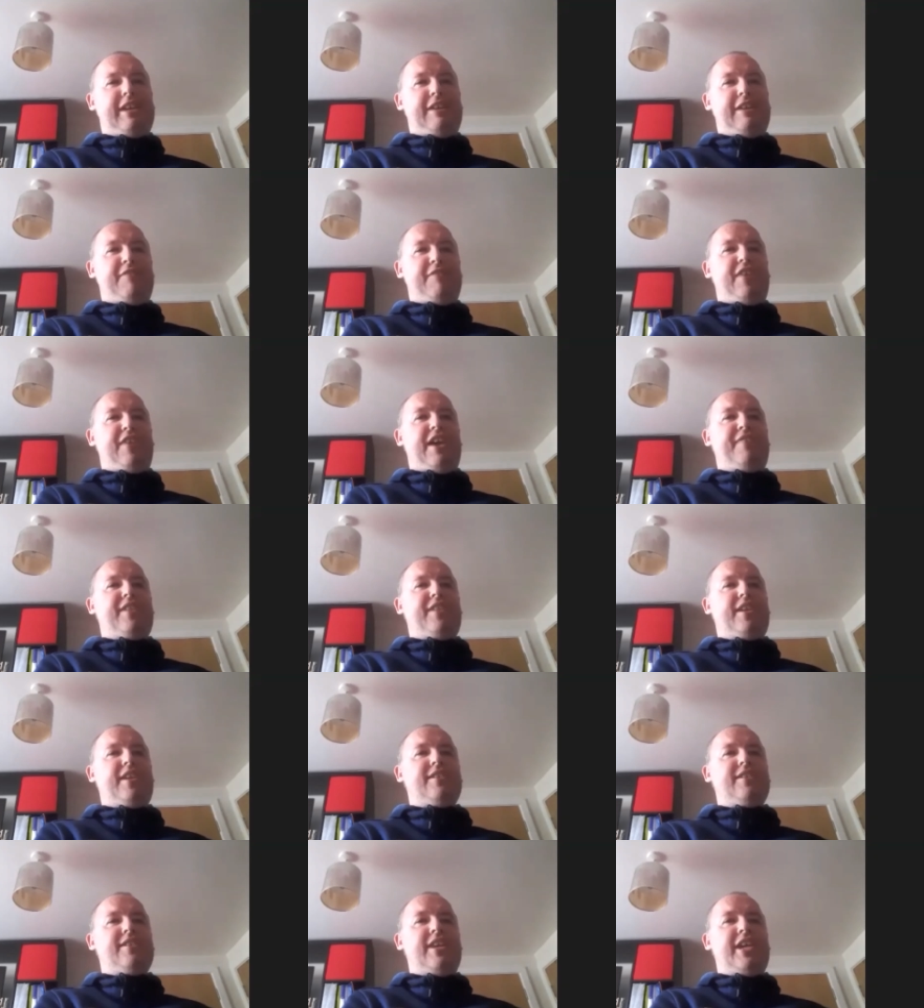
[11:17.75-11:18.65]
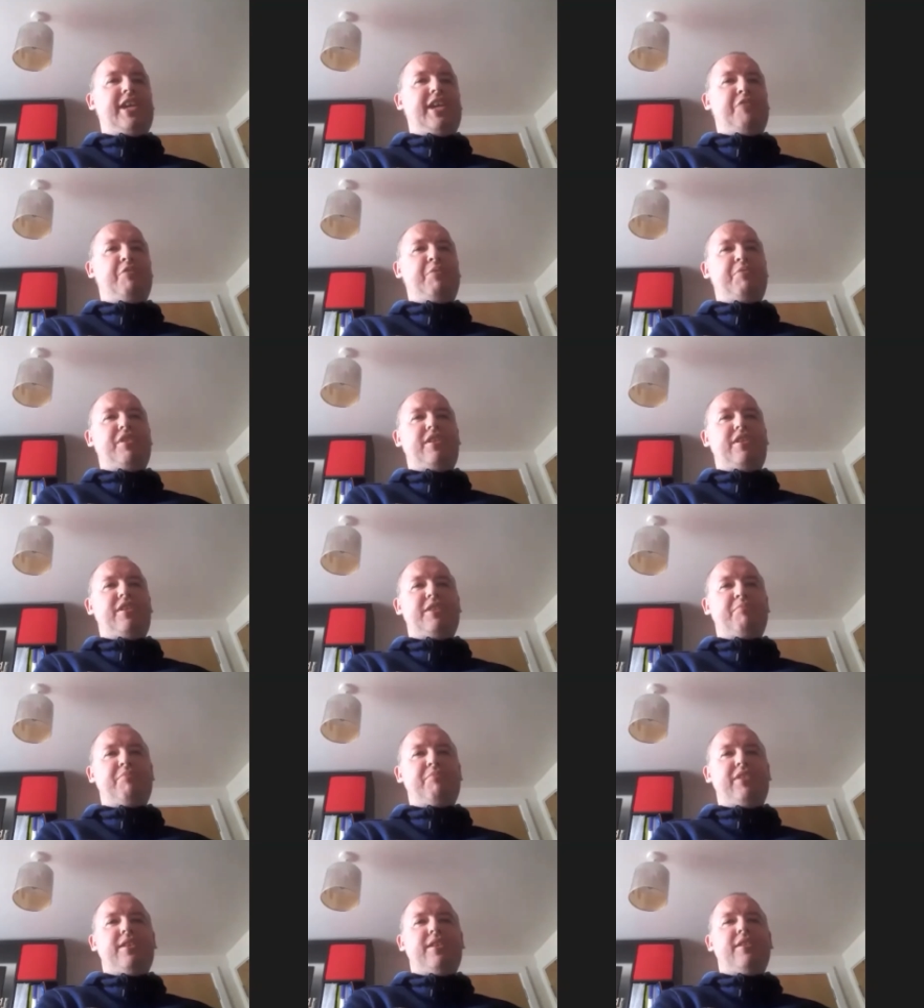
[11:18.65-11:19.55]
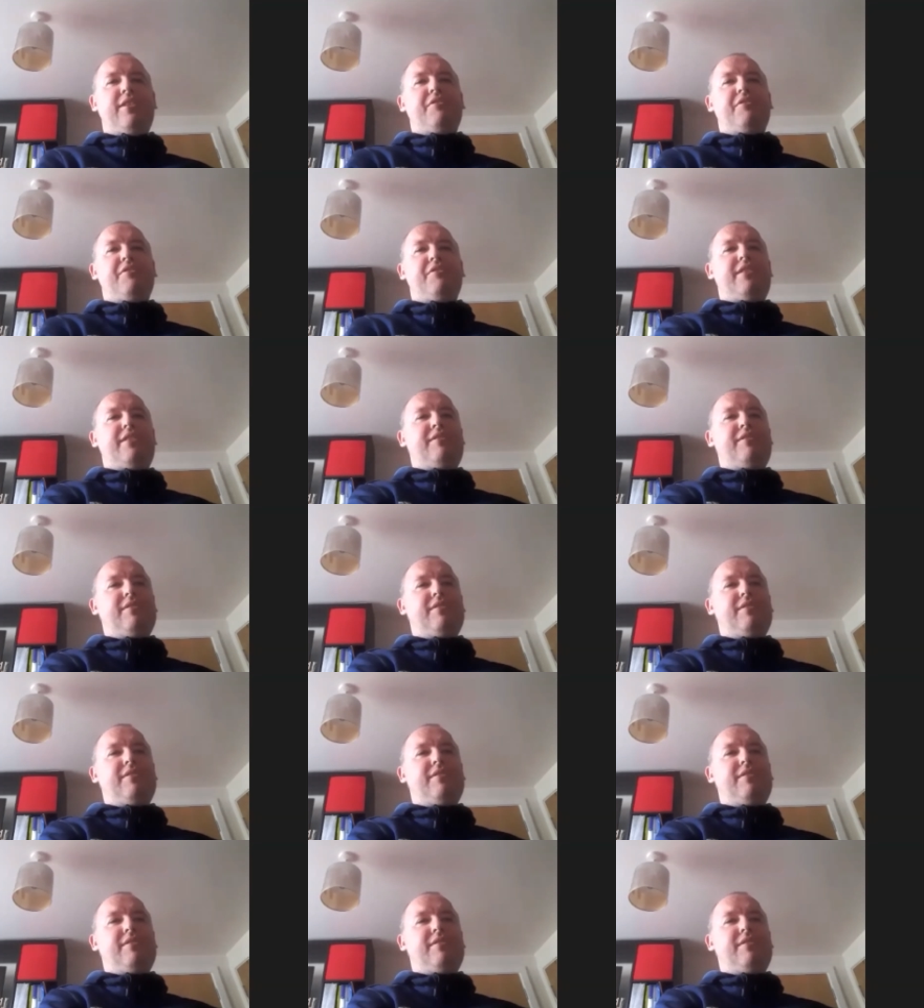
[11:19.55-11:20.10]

And 5 days later, we were in complete lockdown.